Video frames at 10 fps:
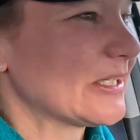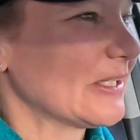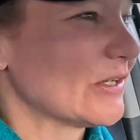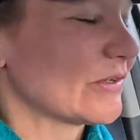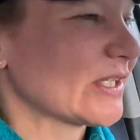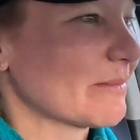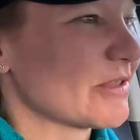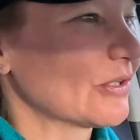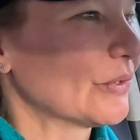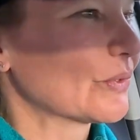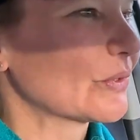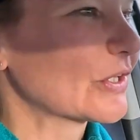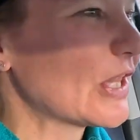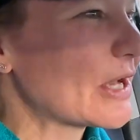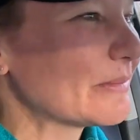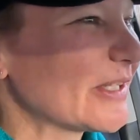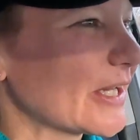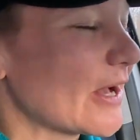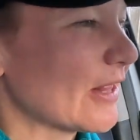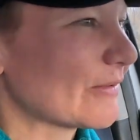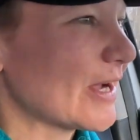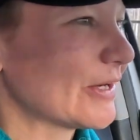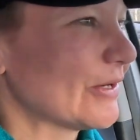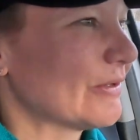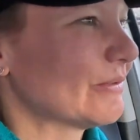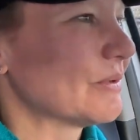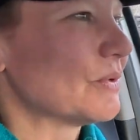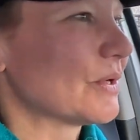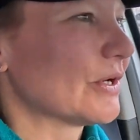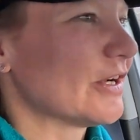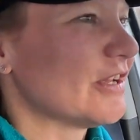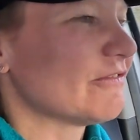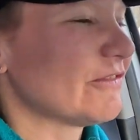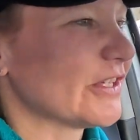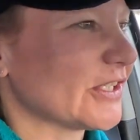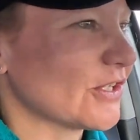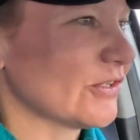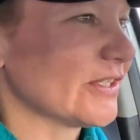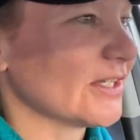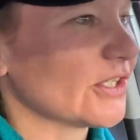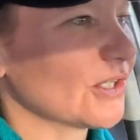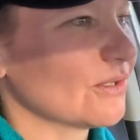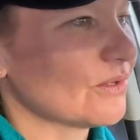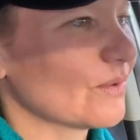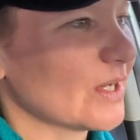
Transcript: you know, some of the local clubs in Colorado, or if this turns into